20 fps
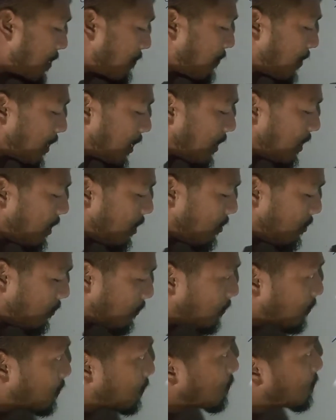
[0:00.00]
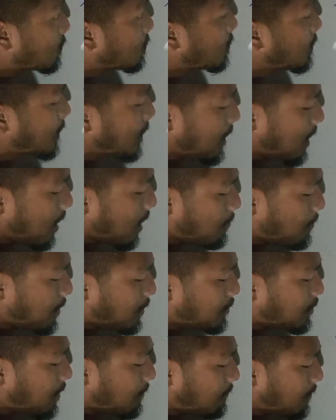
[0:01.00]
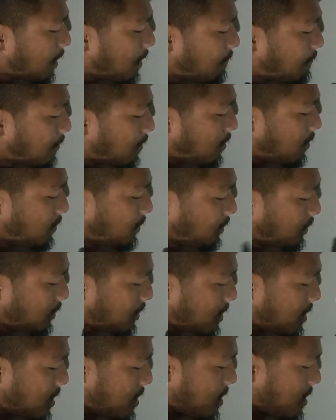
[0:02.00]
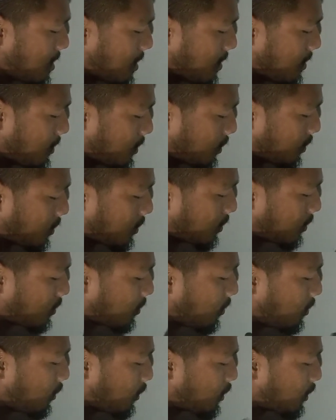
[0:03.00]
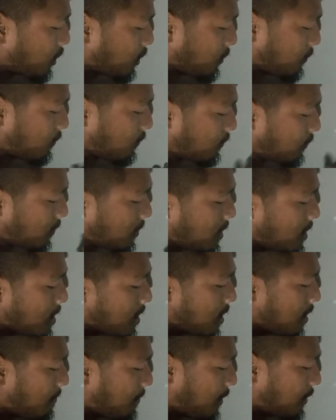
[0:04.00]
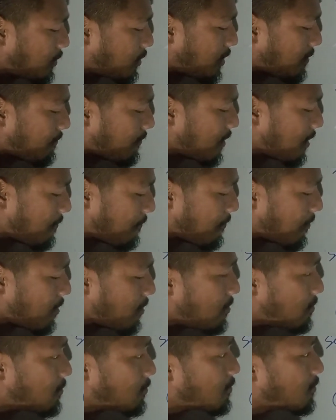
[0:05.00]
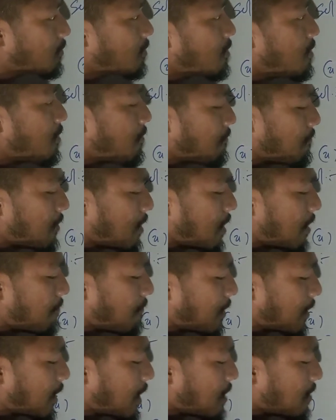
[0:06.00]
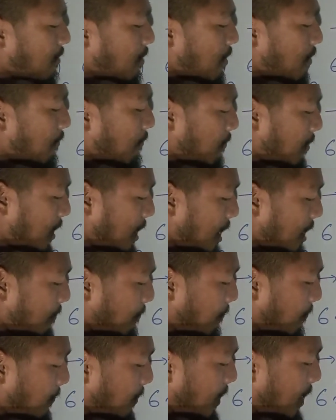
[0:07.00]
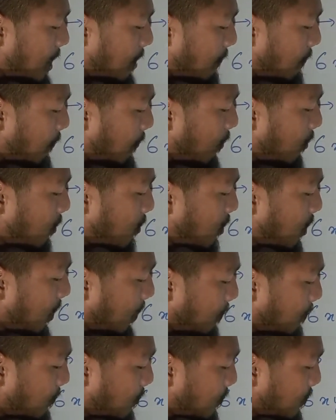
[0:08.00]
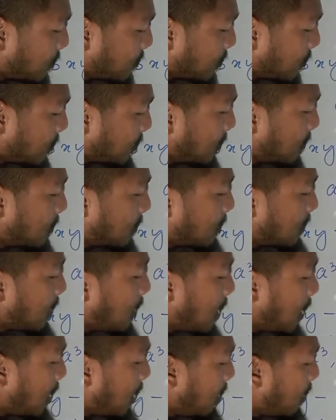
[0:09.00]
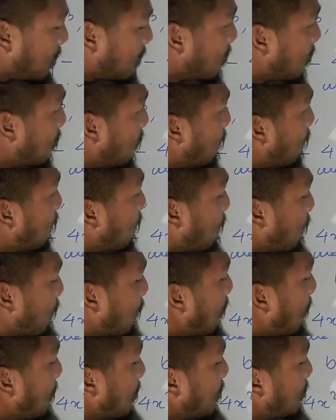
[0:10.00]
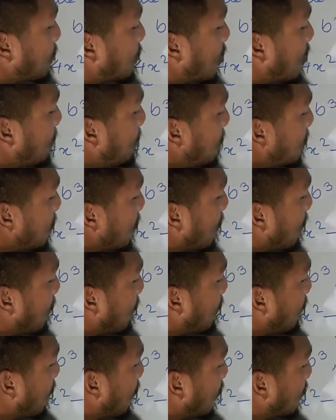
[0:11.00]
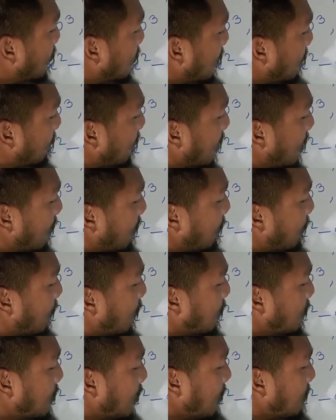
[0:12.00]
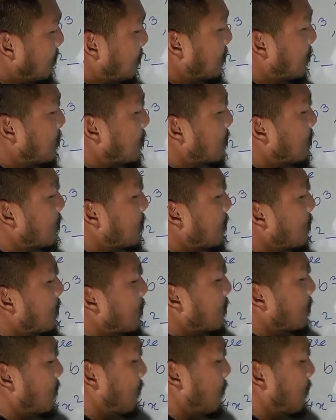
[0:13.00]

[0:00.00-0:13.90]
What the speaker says: again here? Okay, how many terms we have here? Solutions. How many terms we have here? There are 4 terms. There are how many terms? 4 terms. What are the 4 terms? The